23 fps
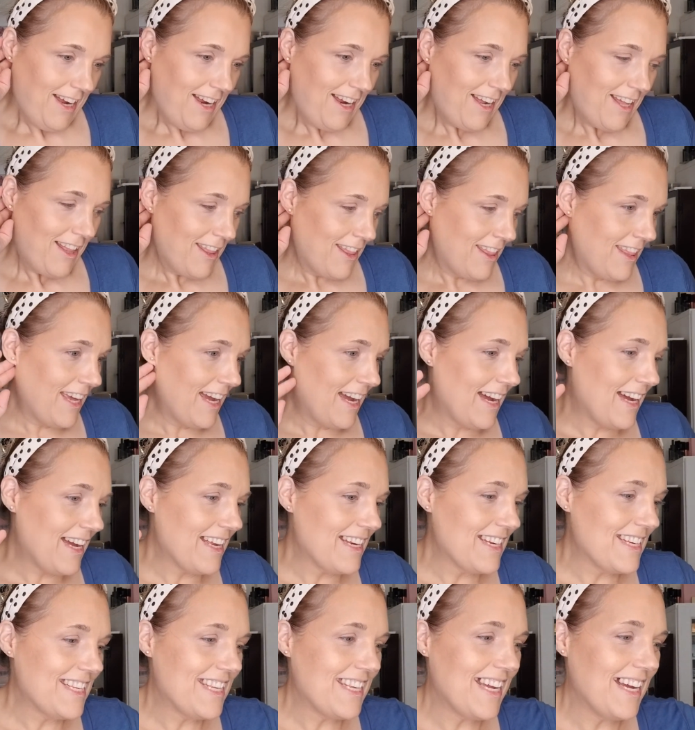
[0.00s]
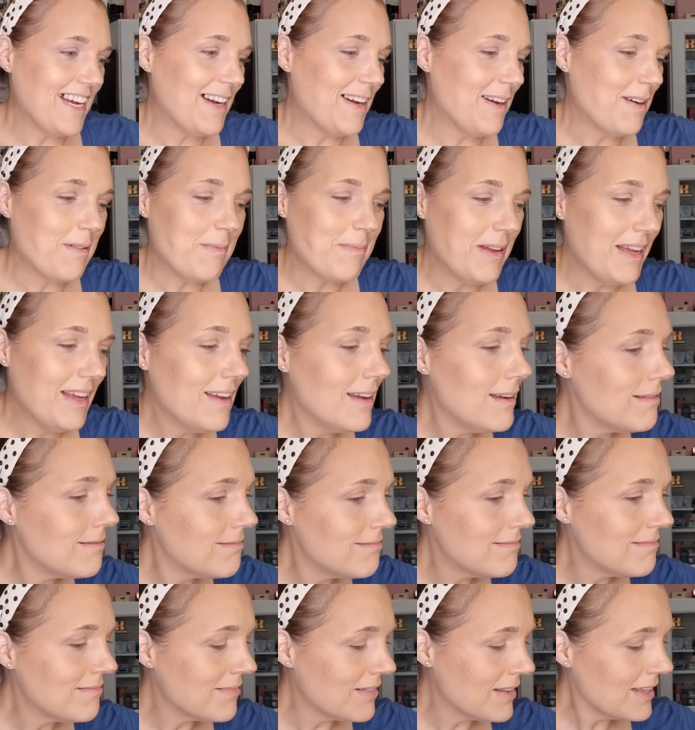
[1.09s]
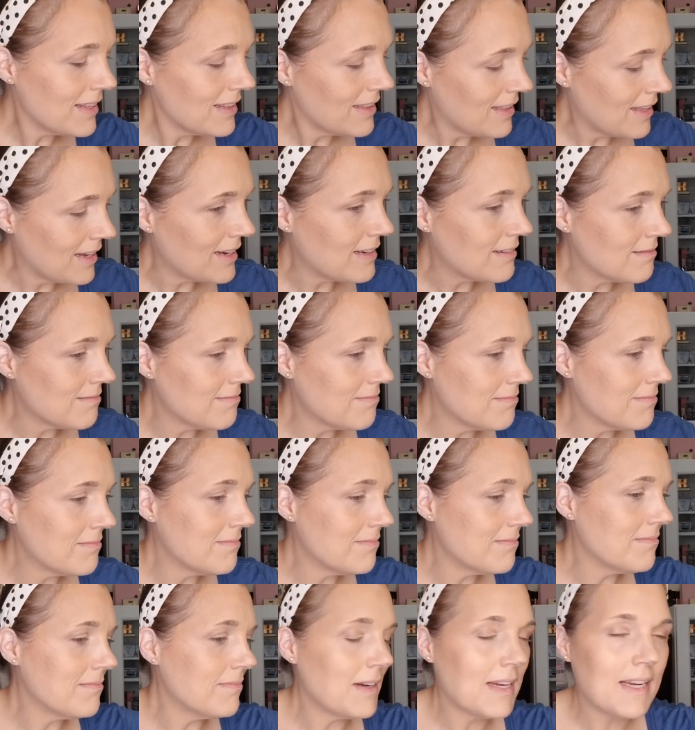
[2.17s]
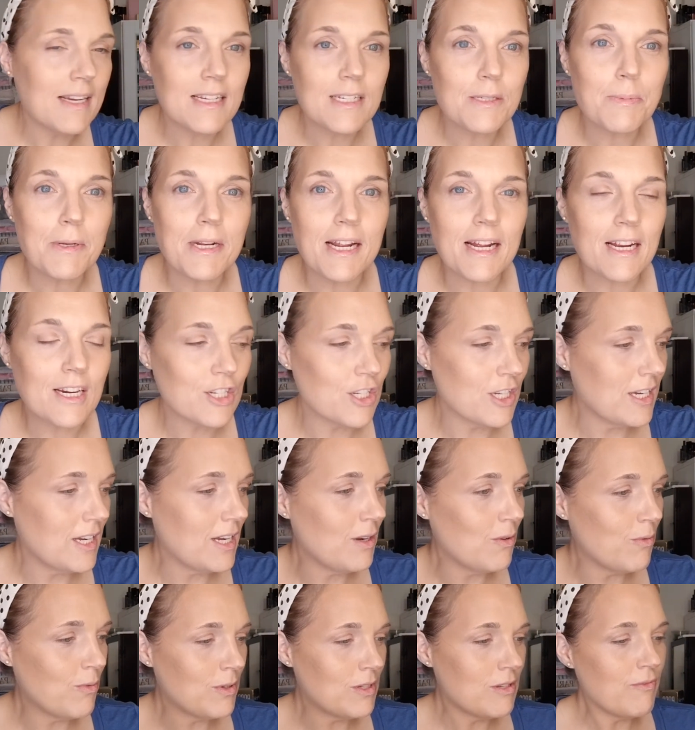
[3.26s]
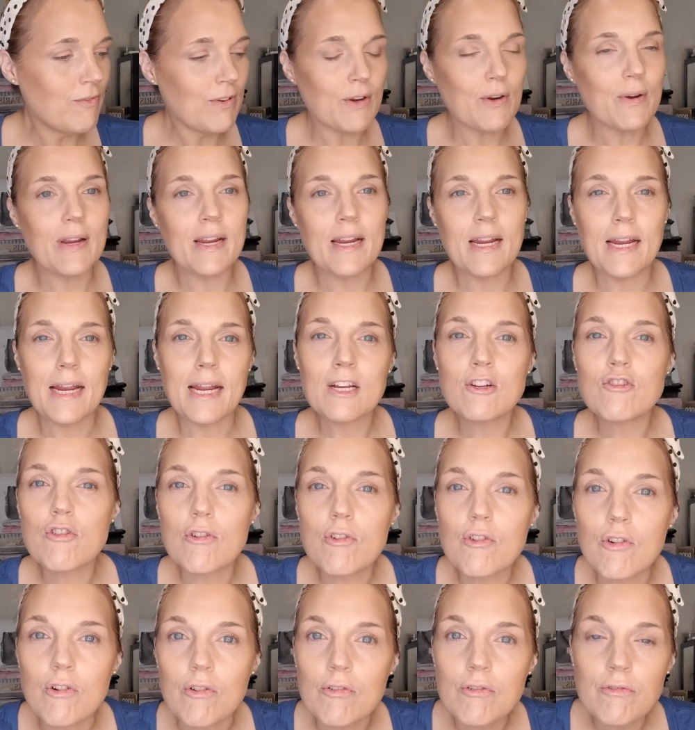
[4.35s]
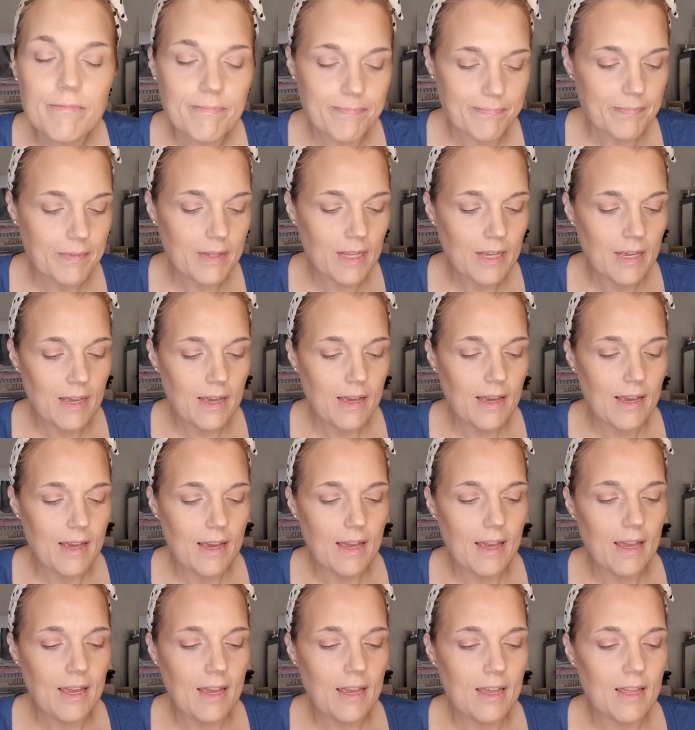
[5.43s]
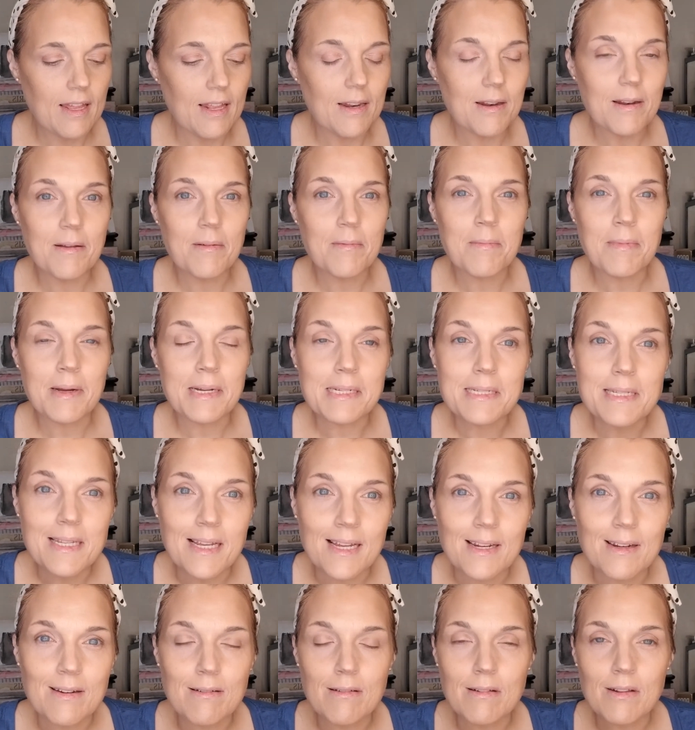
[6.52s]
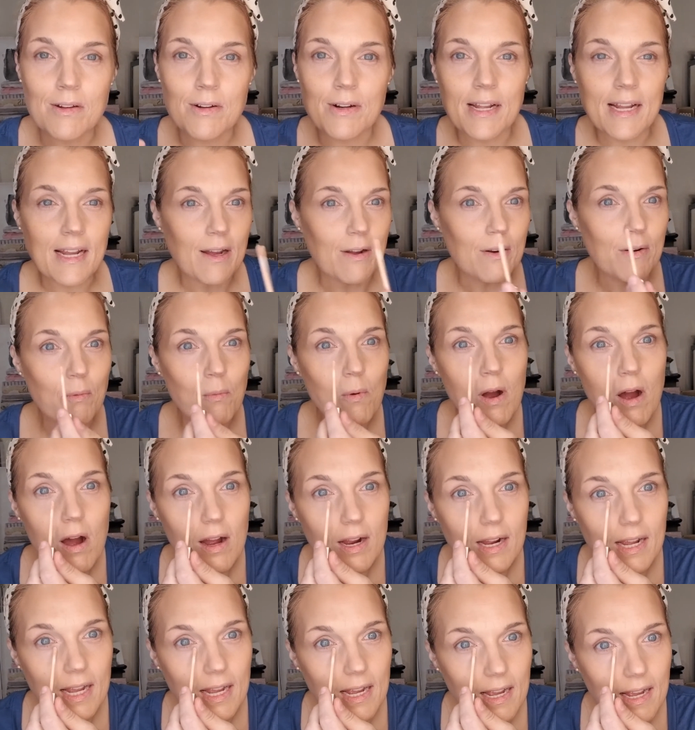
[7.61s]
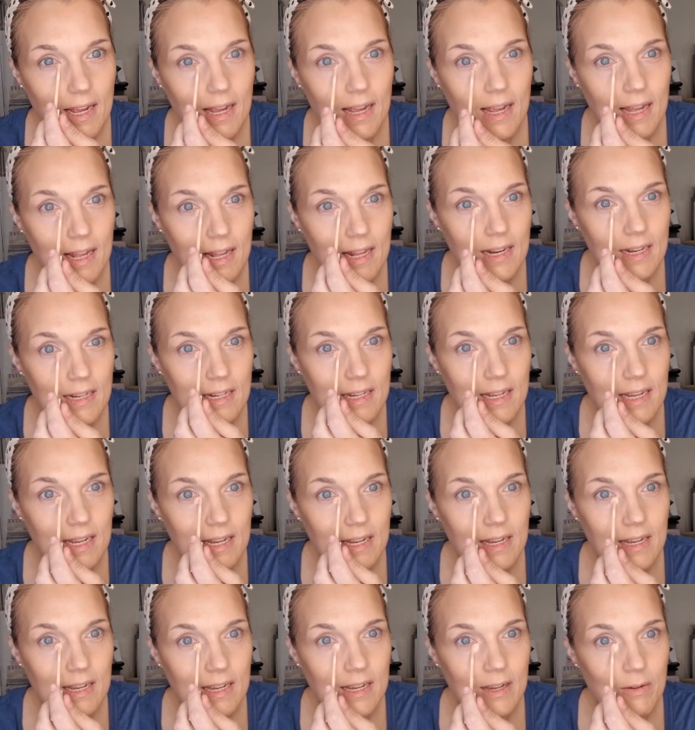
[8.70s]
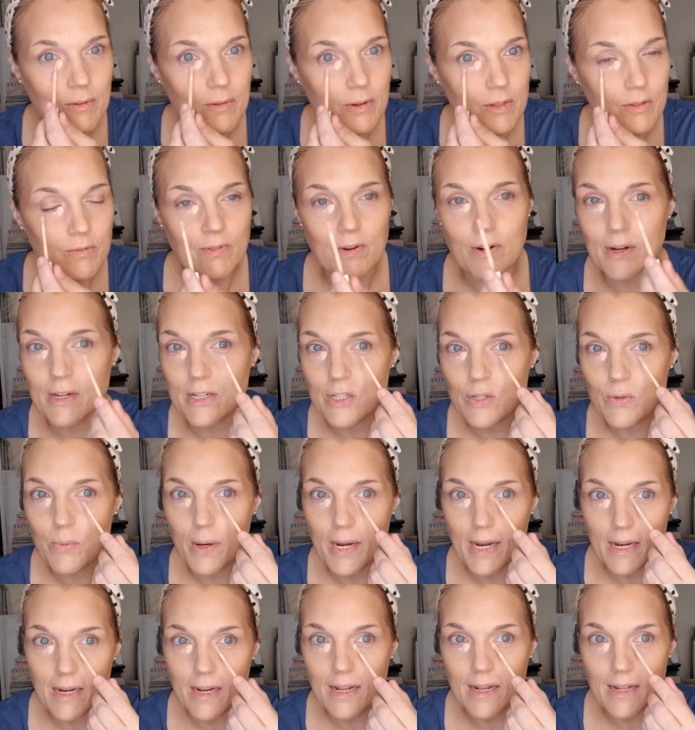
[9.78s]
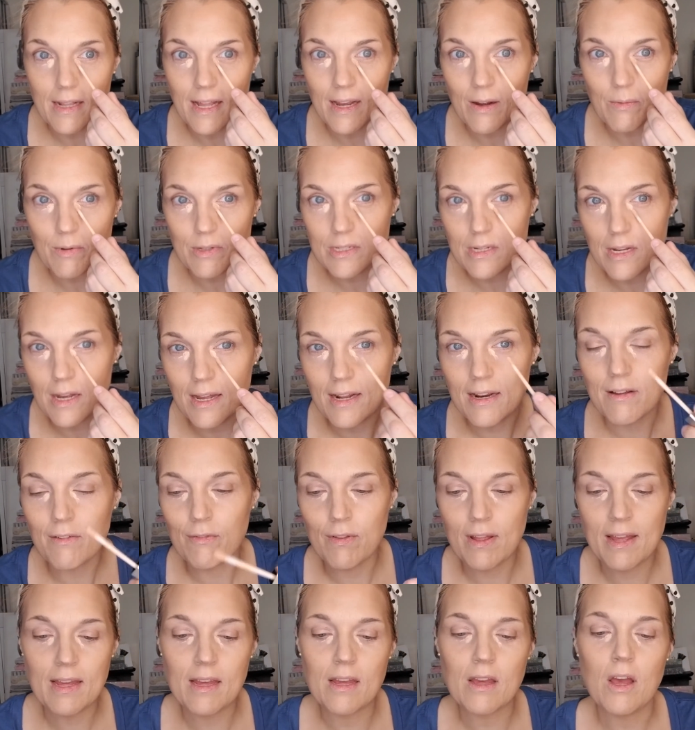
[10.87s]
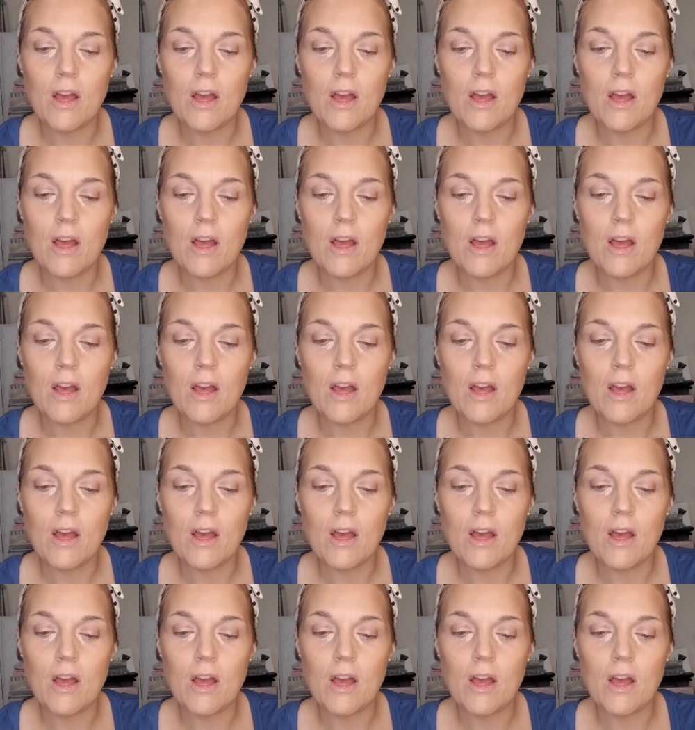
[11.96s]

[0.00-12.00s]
That that my husband actually was very integral in my son learning how to walk, and it was very sweet. And that was kind of like